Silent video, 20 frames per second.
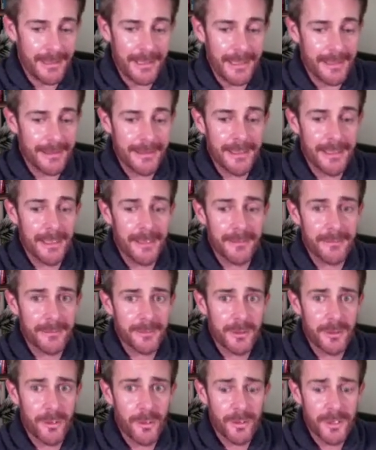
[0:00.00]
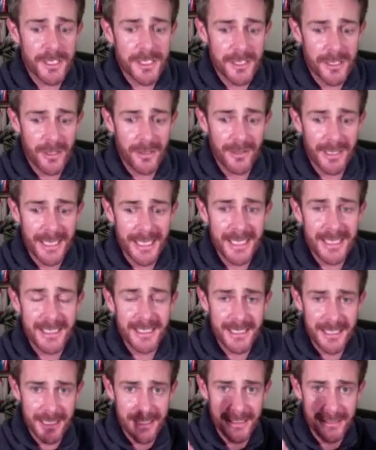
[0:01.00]
uh, you know, cortisol
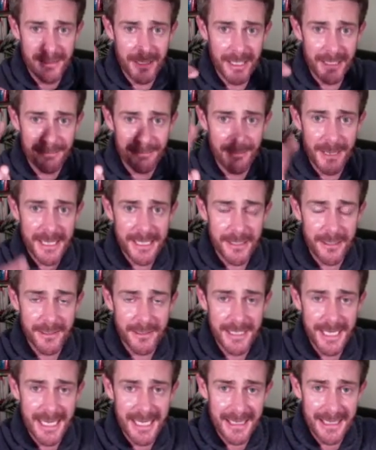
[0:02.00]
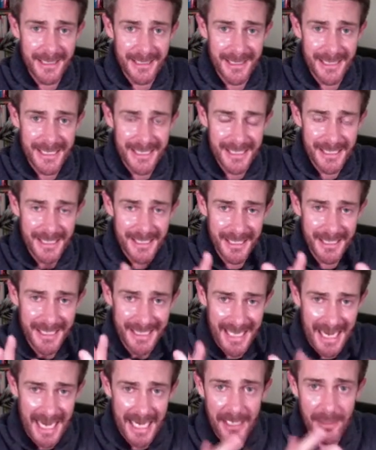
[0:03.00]
is like muscle death. It's the
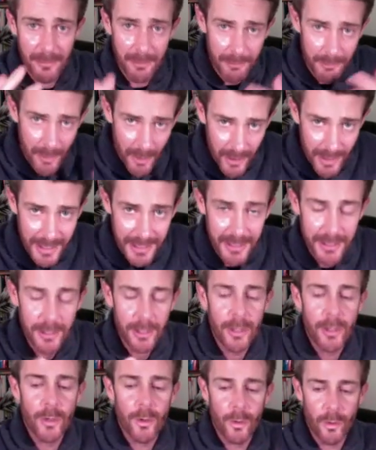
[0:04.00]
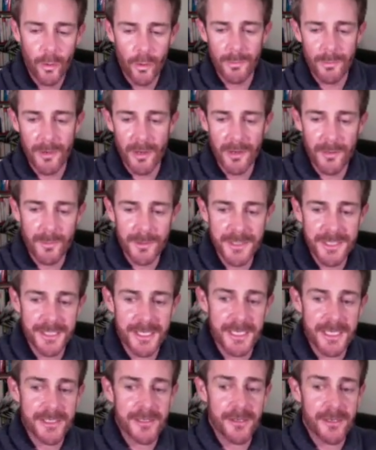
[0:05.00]
catabolic hormone, whereas
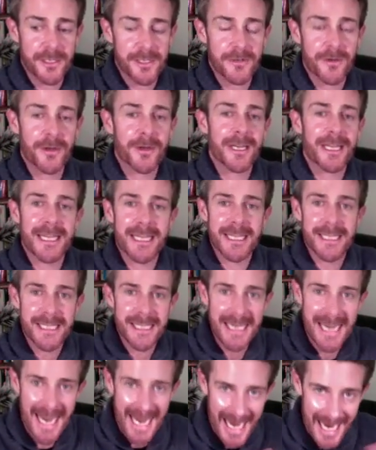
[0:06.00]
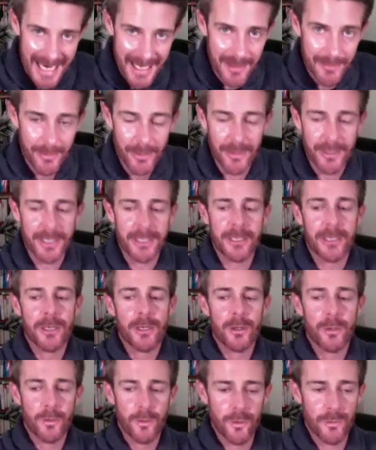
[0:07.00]
testosterone is the anabolic
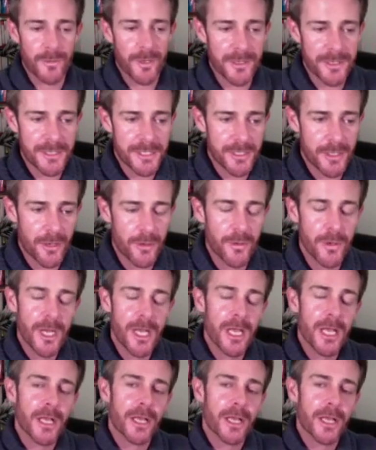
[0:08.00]
hormone. So,